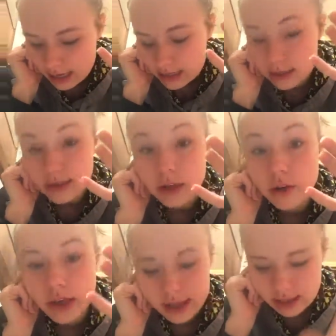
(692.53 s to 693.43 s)
So
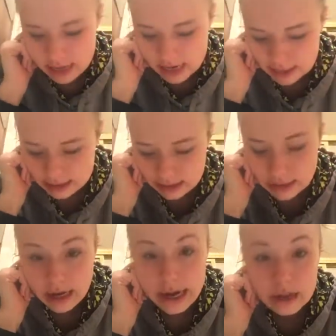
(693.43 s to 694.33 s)
then this
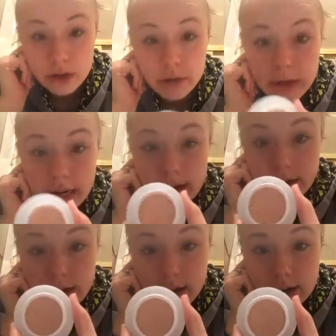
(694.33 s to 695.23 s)
eye
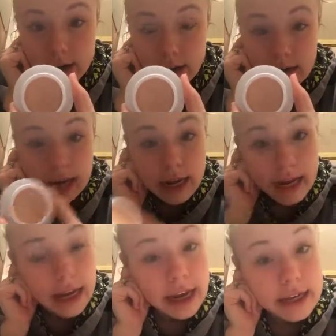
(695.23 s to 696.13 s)
illuminator
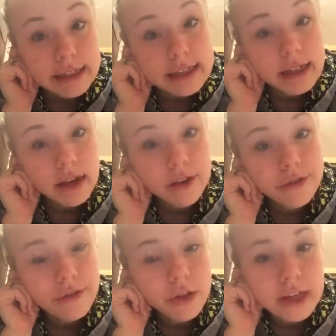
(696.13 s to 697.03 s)
is
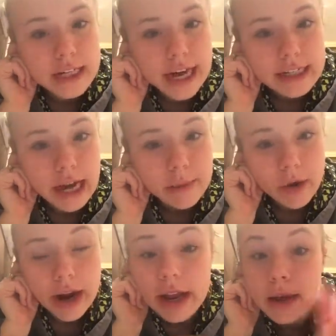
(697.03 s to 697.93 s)
for the daytime,
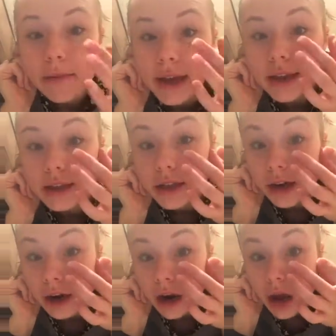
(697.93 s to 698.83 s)
right? It makes
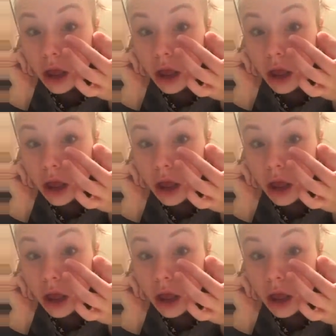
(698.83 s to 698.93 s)
your